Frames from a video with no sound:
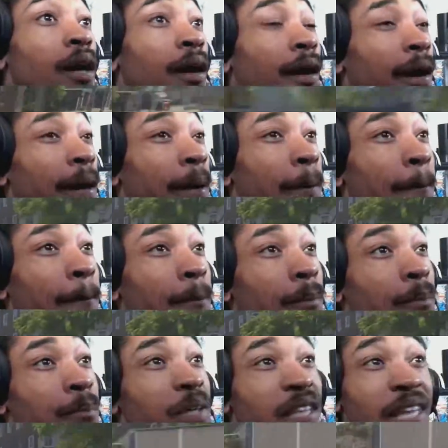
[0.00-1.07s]
Um,
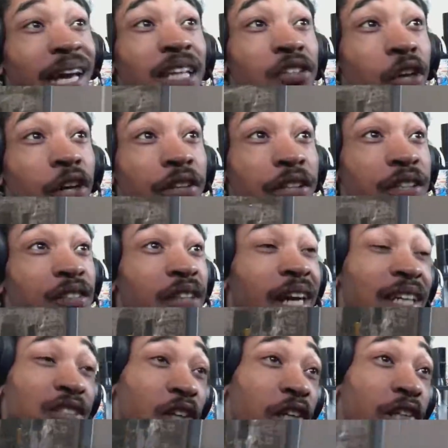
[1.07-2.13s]
but that's all the that's all